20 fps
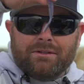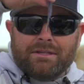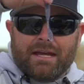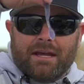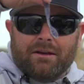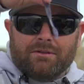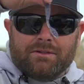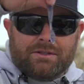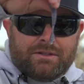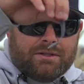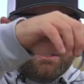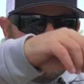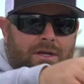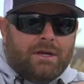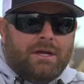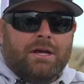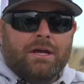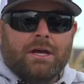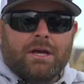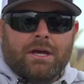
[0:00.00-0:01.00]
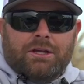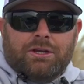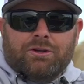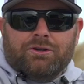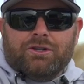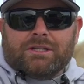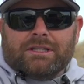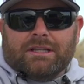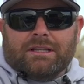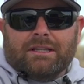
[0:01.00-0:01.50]
tails. You
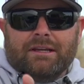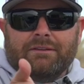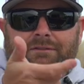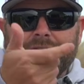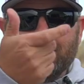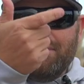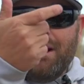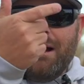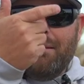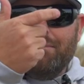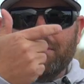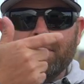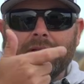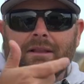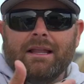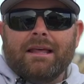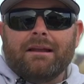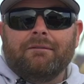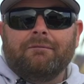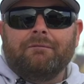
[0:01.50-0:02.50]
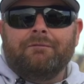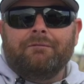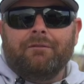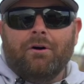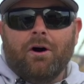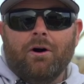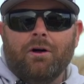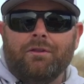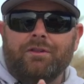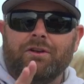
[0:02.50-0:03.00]
just lift them up, let them
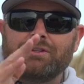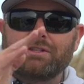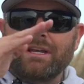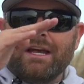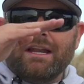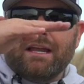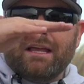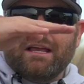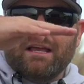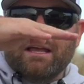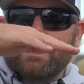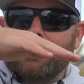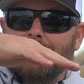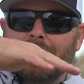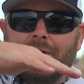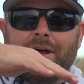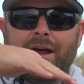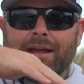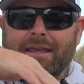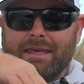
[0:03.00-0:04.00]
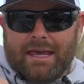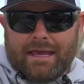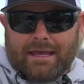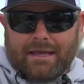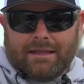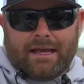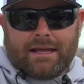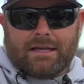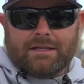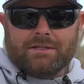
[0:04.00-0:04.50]
fall, and they're just kind of, they're not
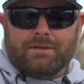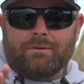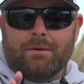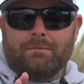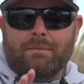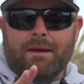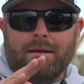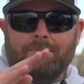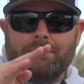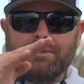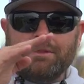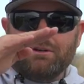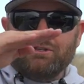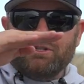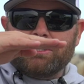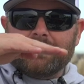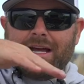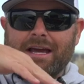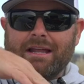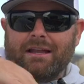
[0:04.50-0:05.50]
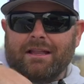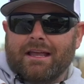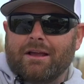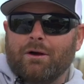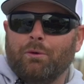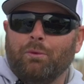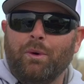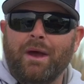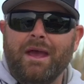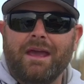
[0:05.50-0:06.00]
kicking like a swim bait, but they're just kind of like
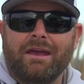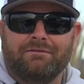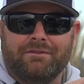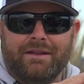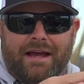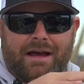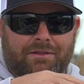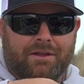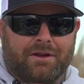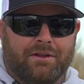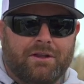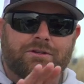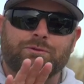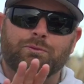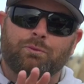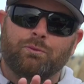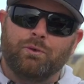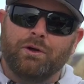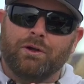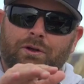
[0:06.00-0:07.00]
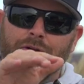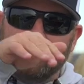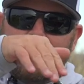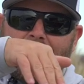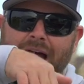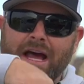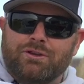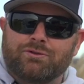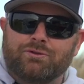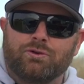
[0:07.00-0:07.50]
a wave down there. That's real
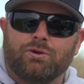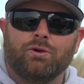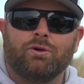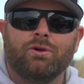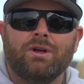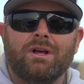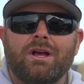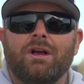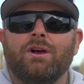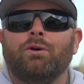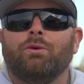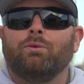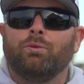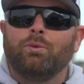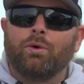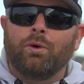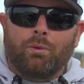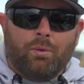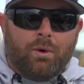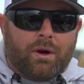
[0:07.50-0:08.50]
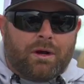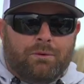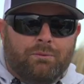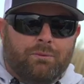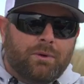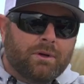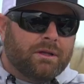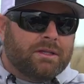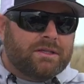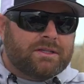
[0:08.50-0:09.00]
natural, working
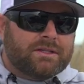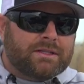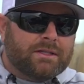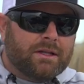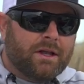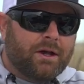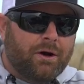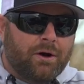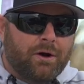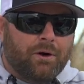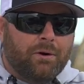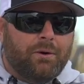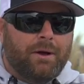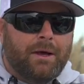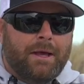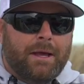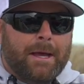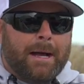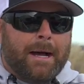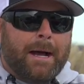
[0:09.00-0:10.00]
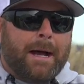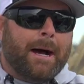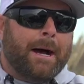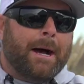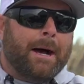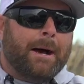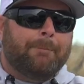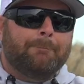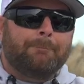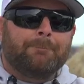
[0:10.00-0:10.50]
really slow.
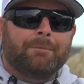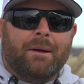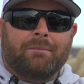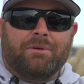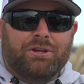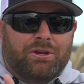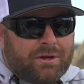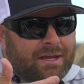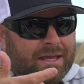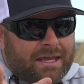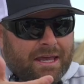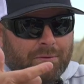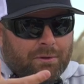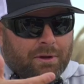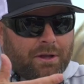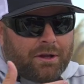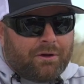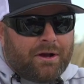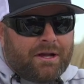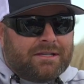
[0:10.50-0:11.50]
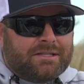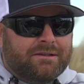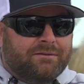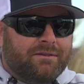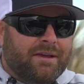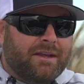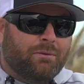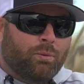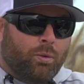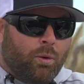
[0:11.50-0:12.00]
Um, I mean, you can get real aggressive
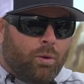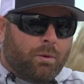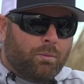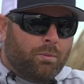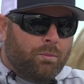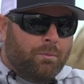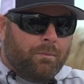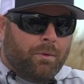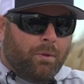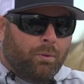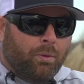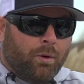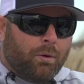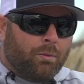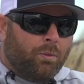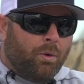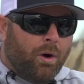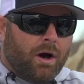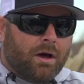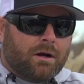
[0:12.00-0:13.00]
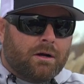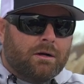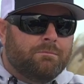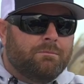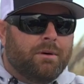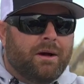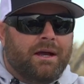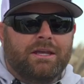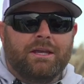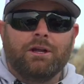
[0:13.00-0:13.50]
in warm, warm water,
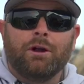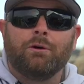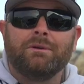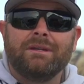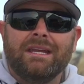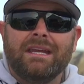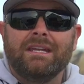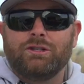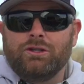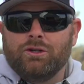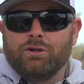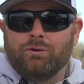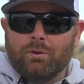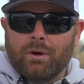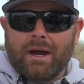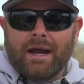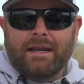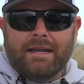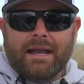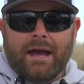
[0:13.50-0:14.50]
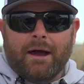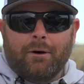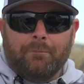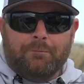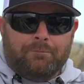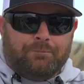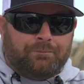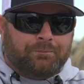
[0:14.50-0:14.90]
but you don't need to right now.